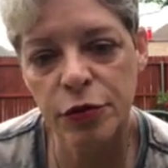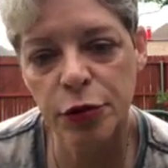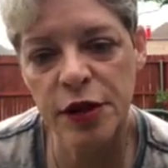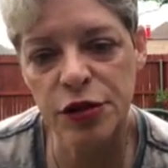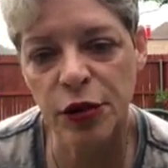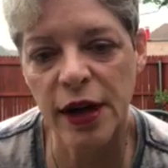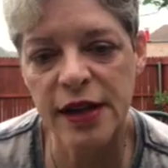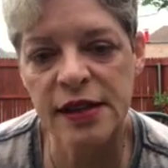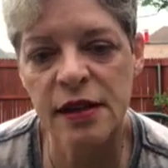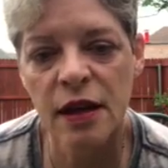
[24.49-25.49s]
through His
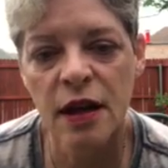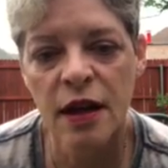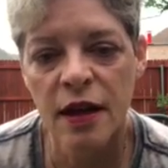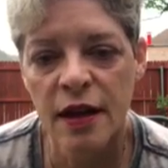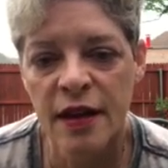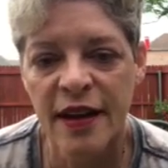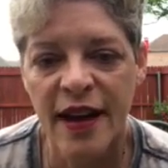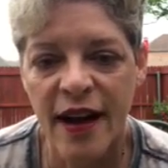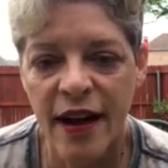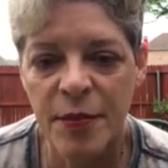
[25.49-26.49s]
grace,
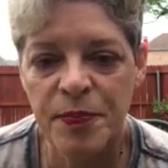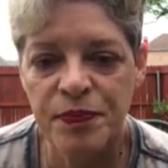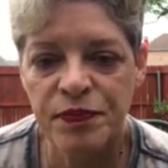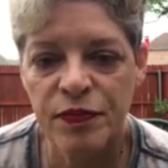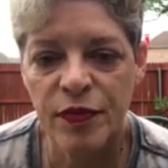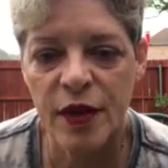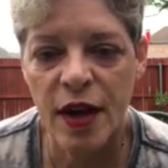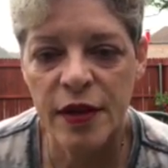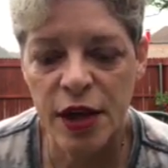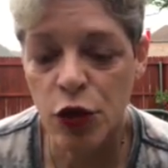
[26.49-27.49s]

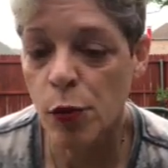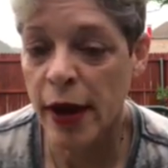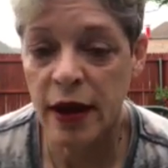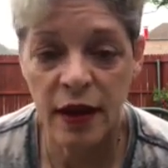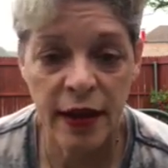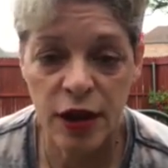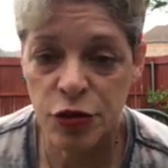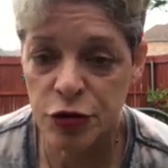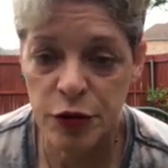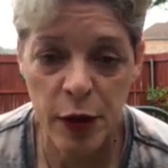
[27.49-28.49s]
and that you will make it an
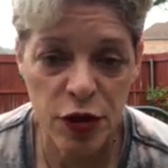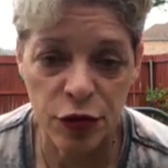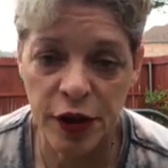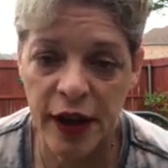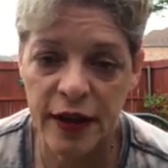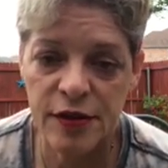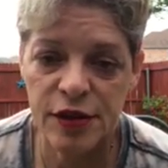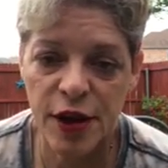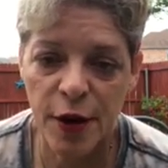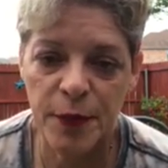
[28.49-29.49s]
extra special day.
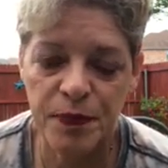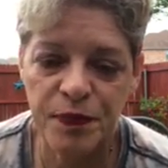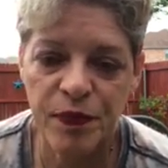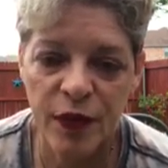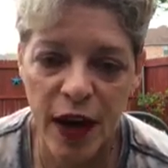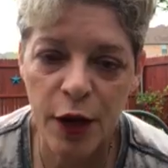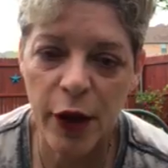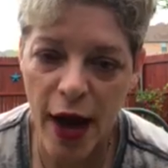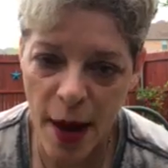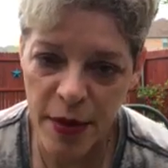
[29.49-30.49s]
So,
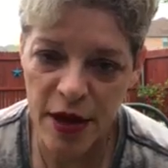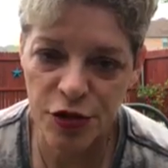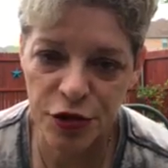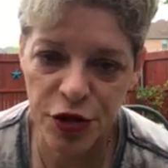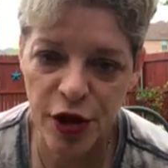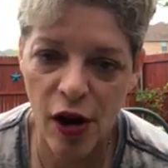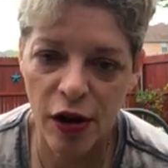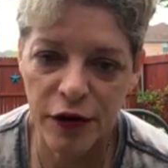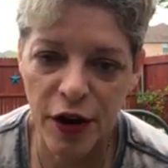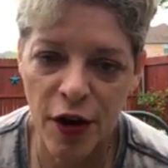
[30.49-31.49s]
anyway, happy Easter to
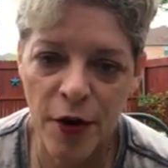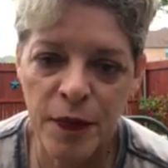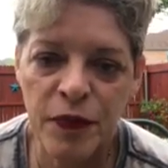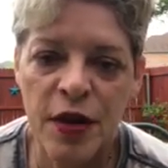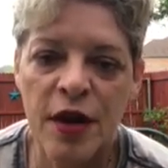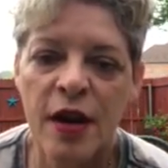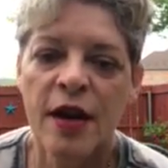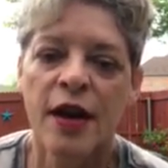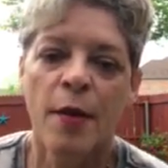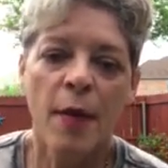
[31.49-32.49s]
all of y'all.
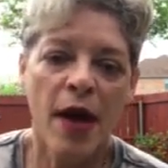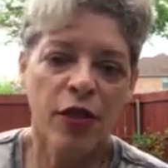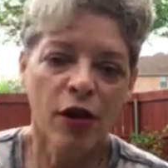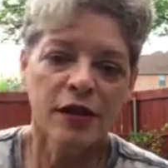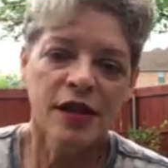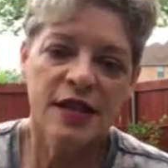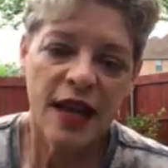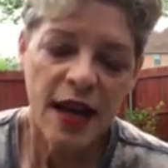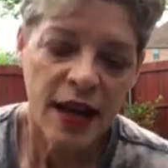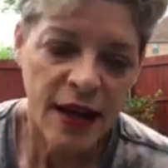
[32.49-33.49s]
My thought
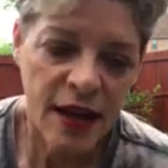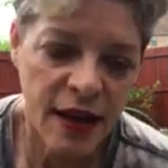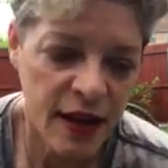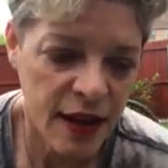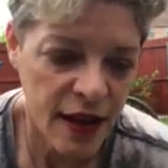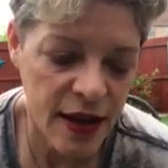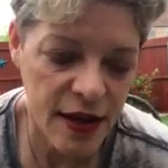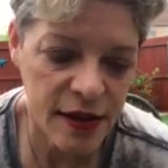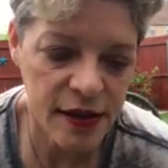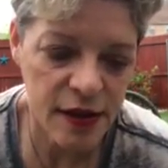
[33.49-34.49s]
today
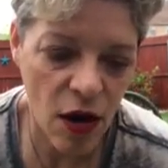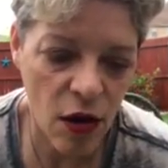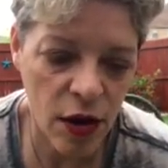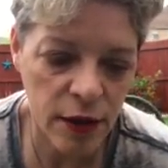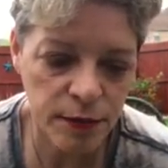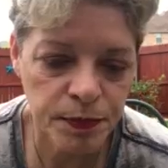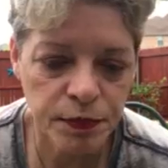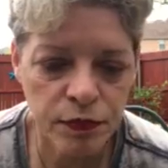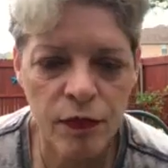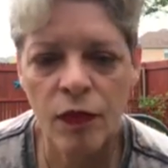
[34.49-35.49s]
is on
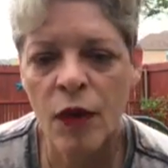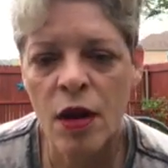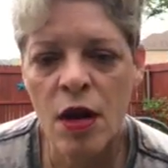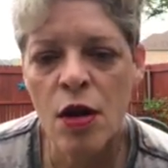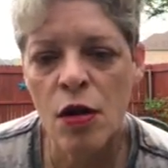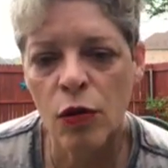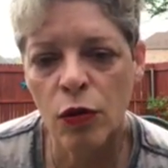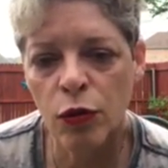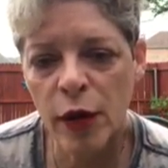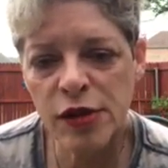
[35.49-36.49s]

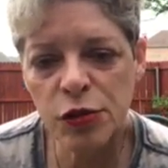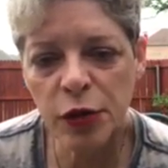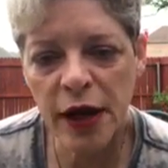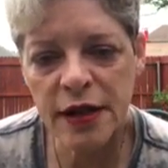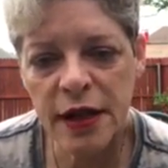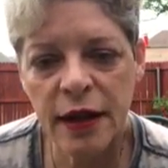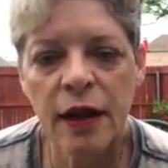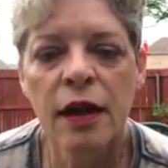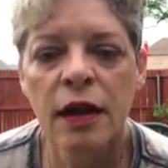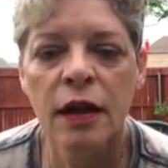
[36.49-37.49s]

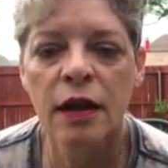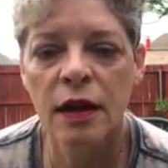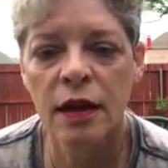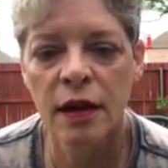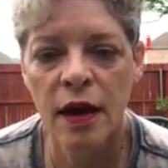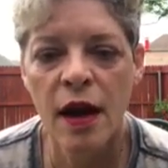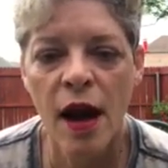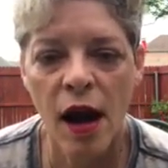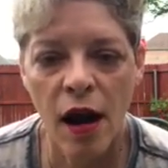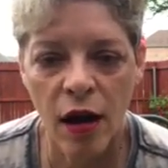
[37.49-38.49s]
resurrecting
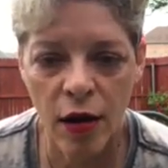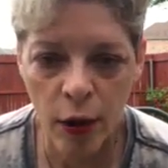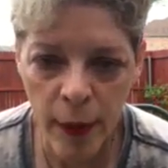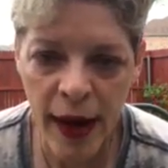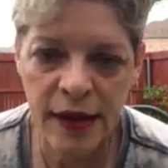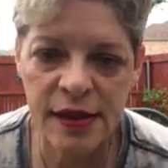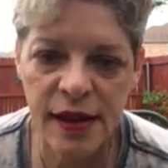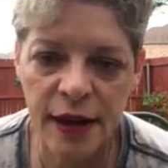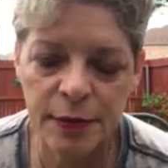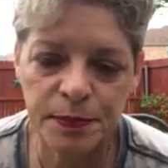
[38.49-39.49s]
our
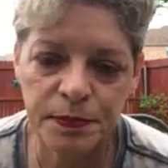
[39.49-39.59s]
mindset.